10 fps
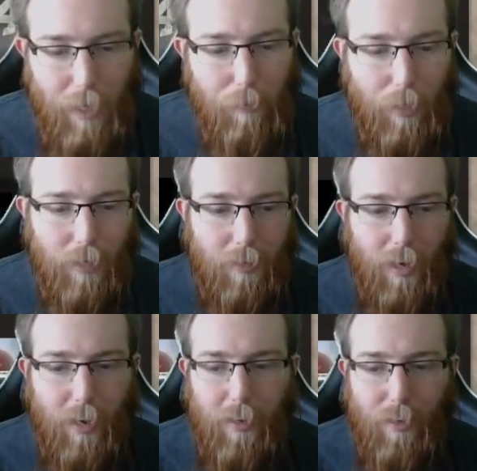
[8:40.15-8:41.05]
Maybe.
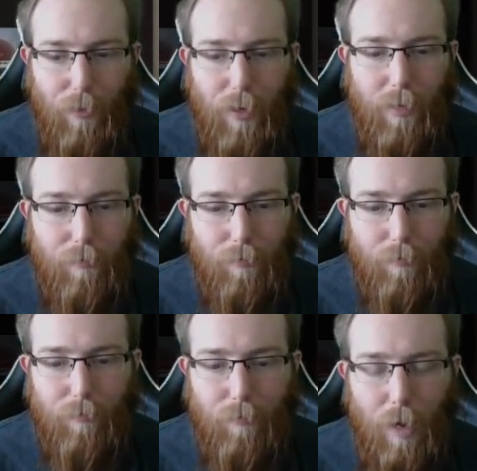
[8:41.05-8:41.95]
But you know what?
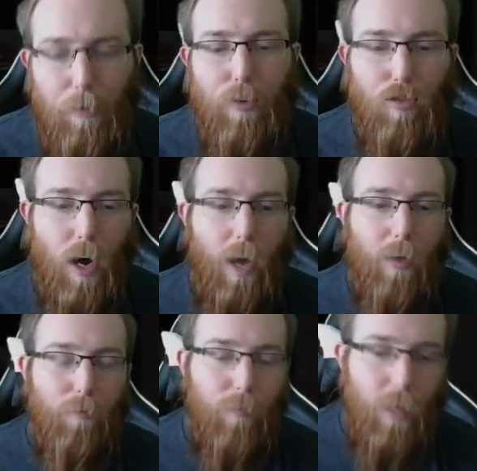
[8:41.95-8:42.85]
I'm going to try
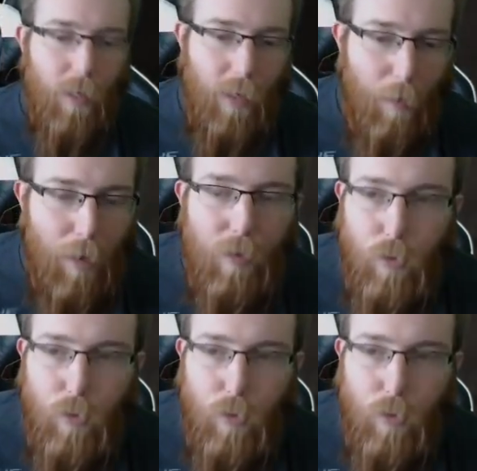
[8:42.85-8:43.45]
it. I